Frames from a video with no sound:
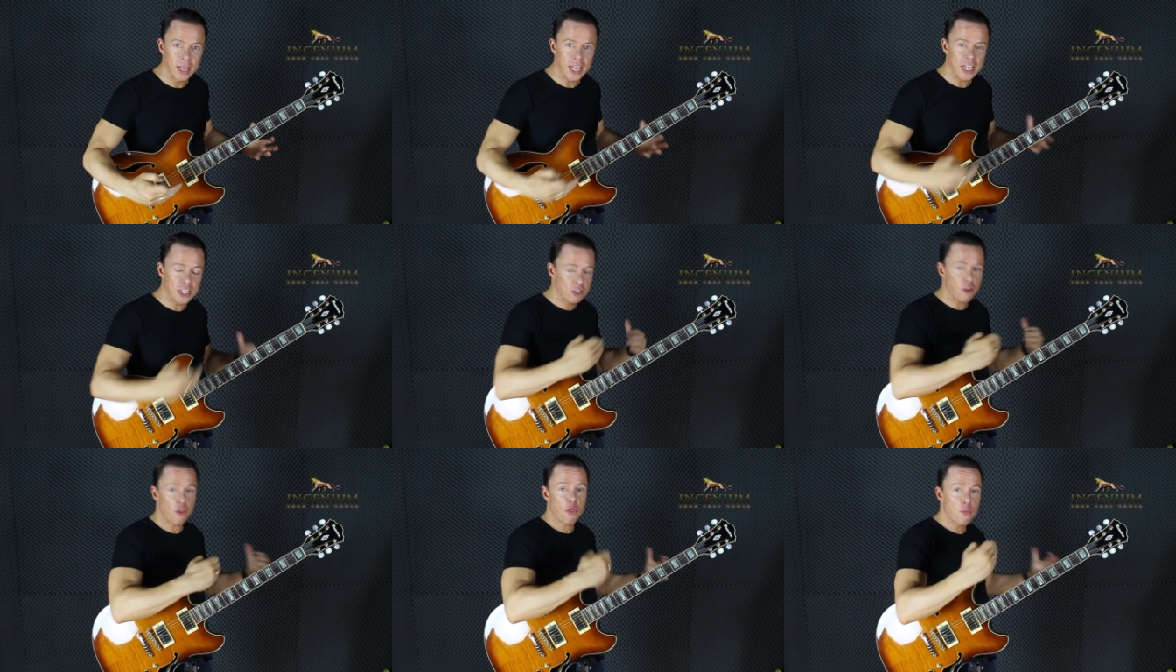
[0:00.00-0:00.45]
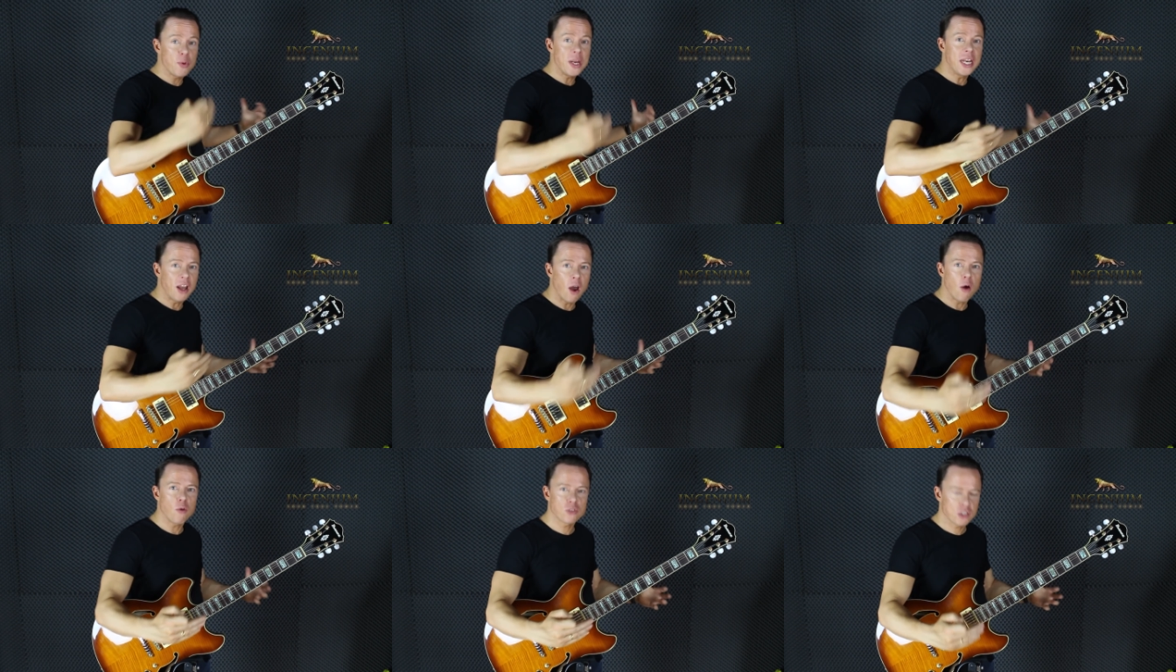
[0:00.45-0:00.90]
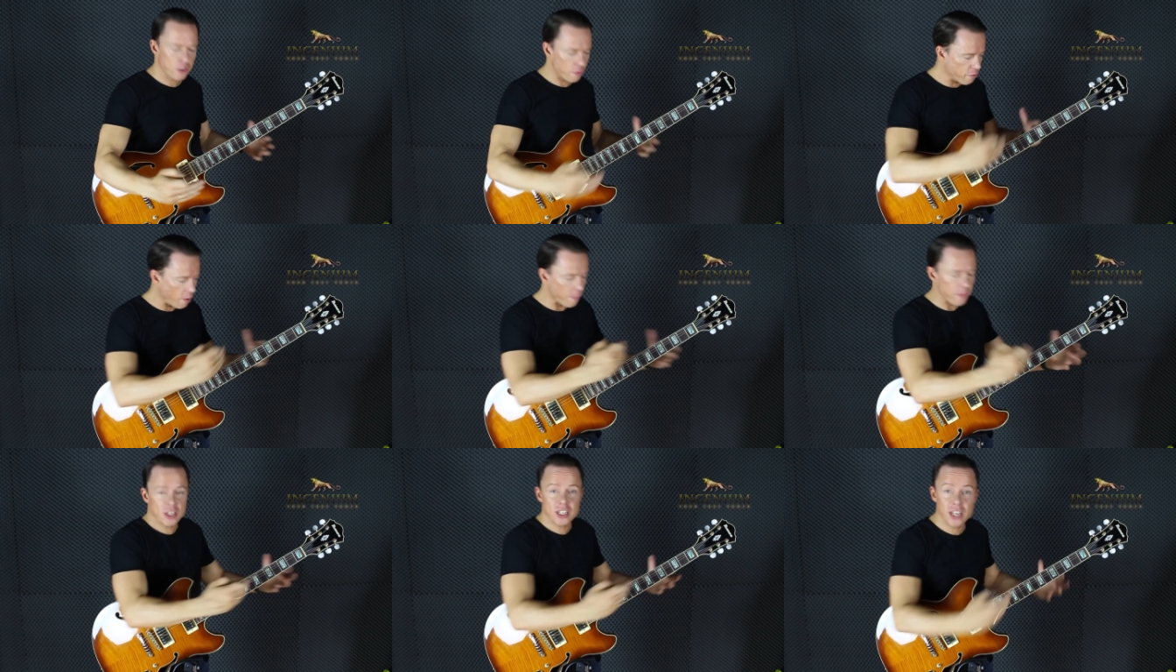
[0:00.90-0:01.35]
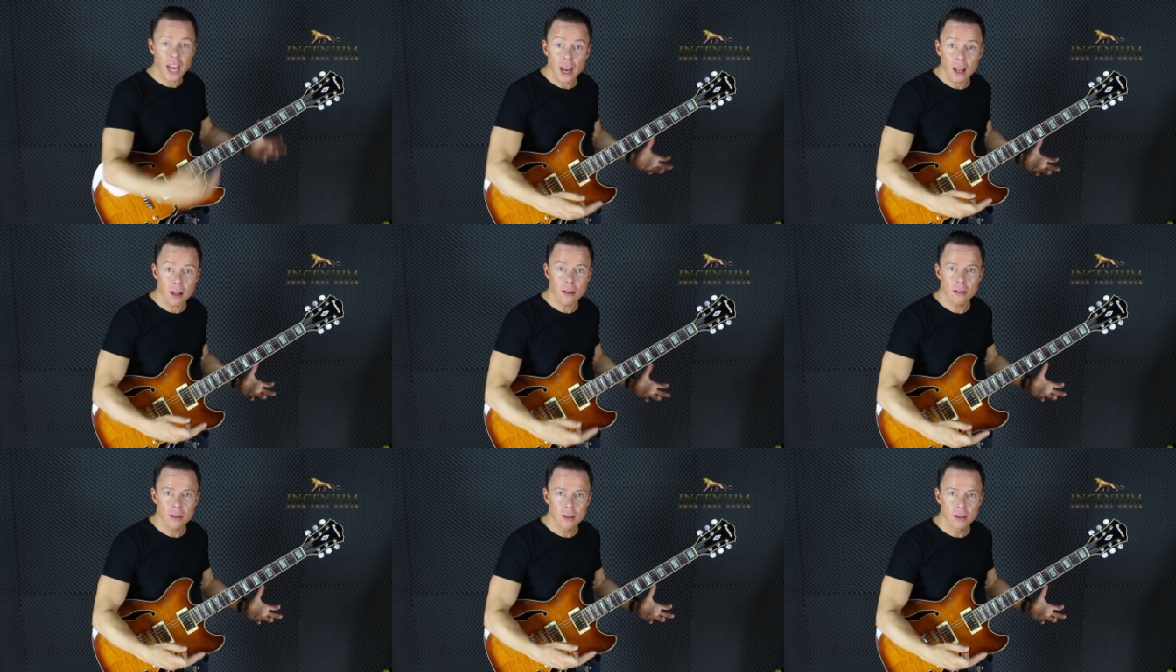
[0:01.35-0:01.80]
is three notes from the
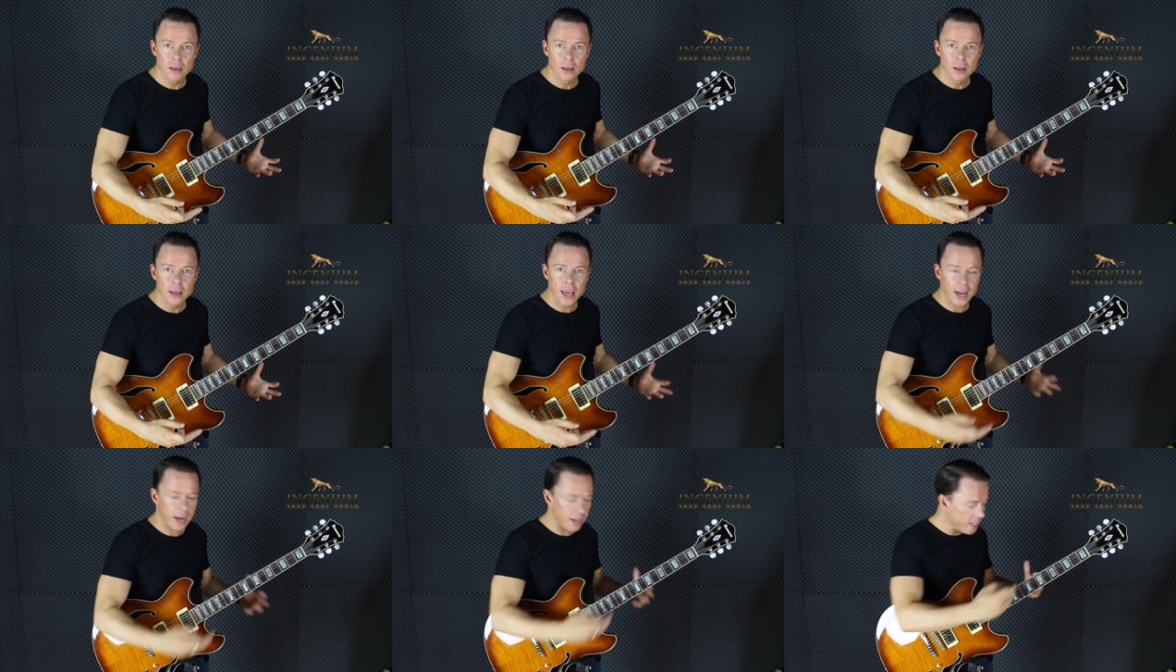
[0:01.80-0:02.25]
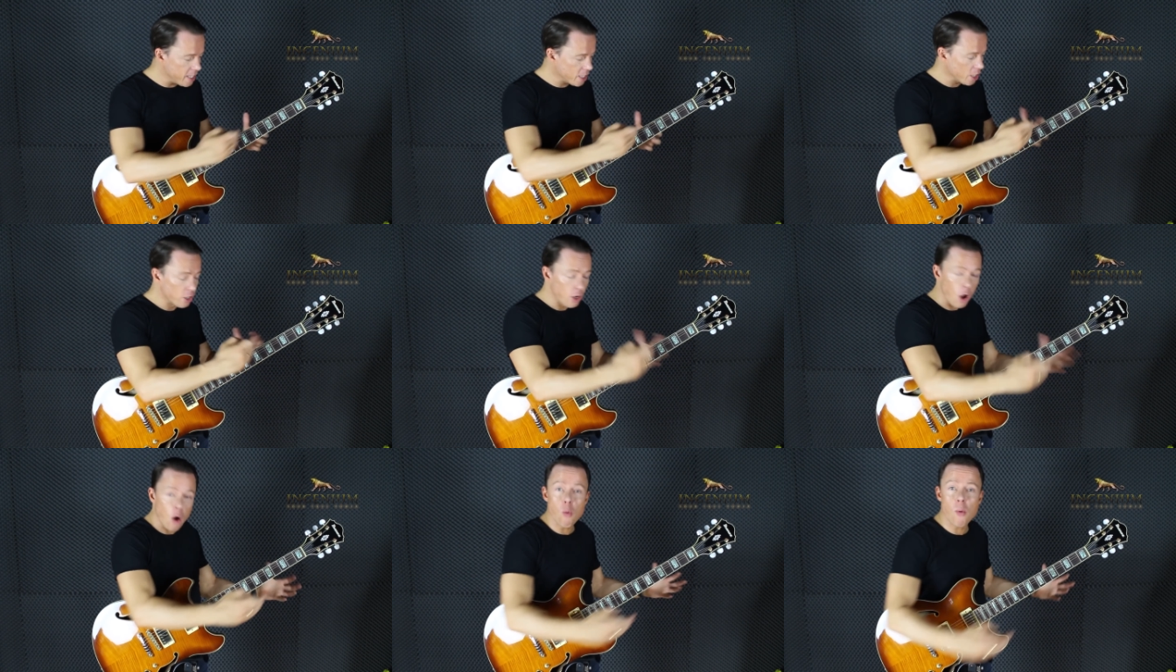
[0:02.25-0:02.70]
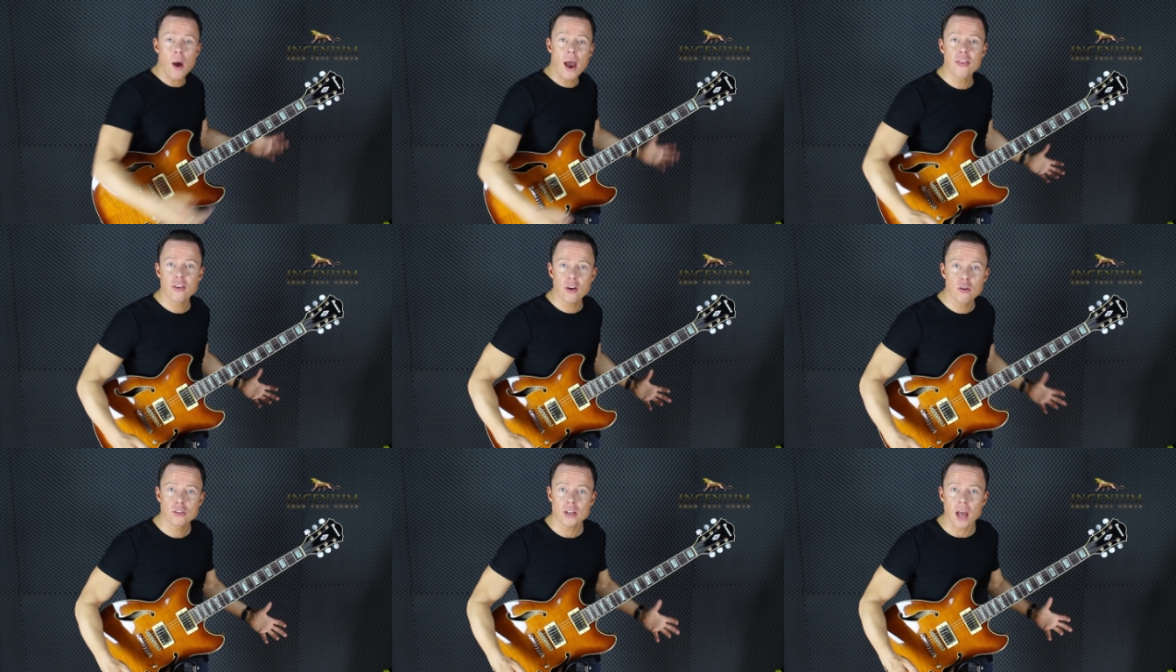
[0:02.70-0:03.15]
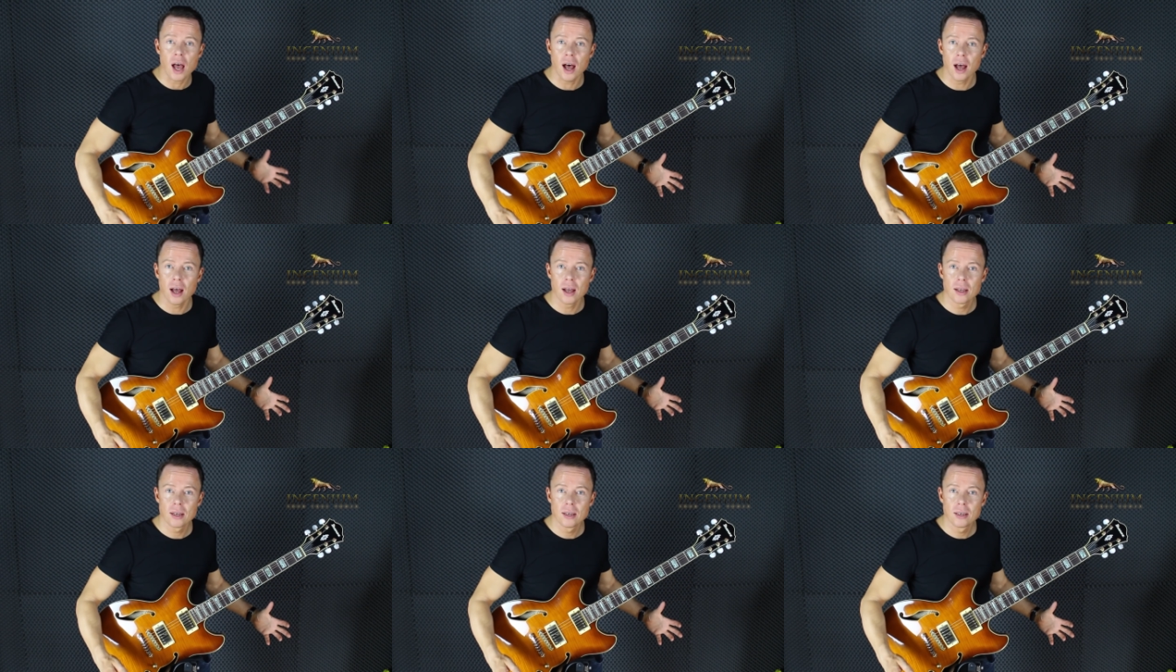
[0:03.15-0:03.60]
scale, and I need to know where those
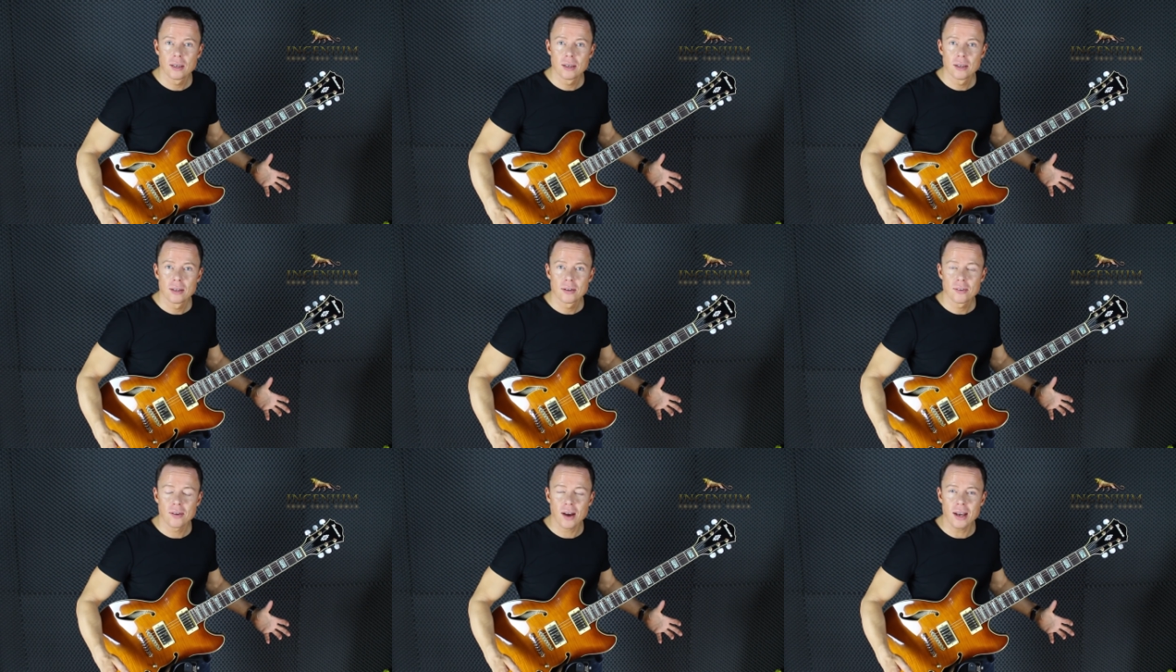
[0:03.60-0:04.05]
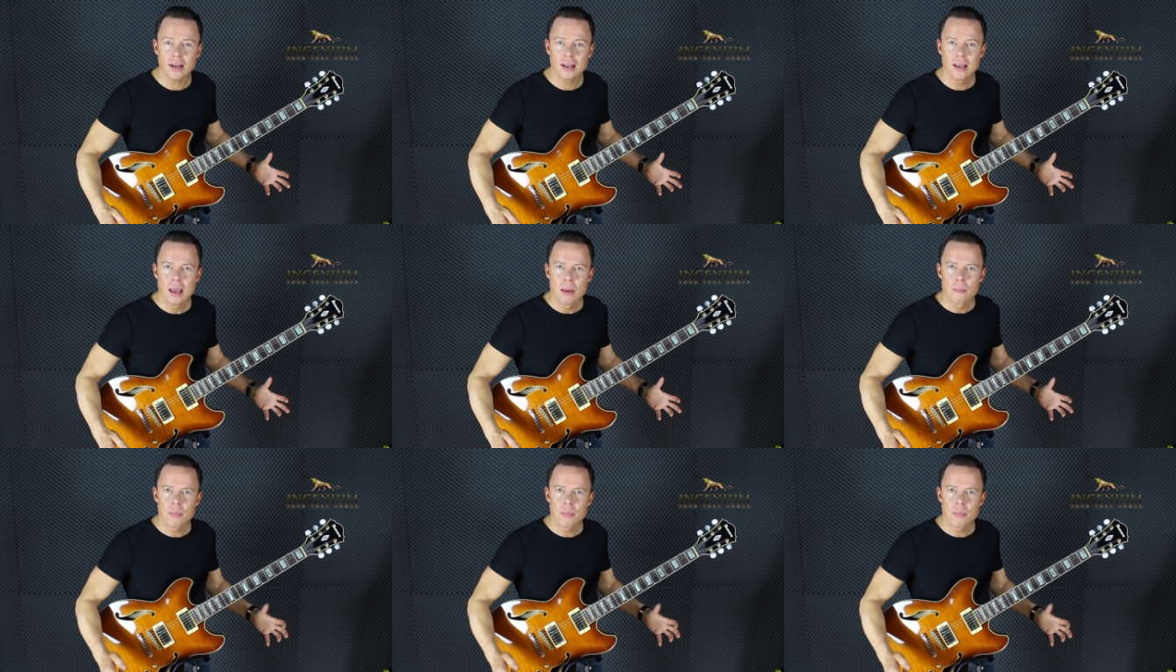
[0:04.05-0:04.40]
are, right?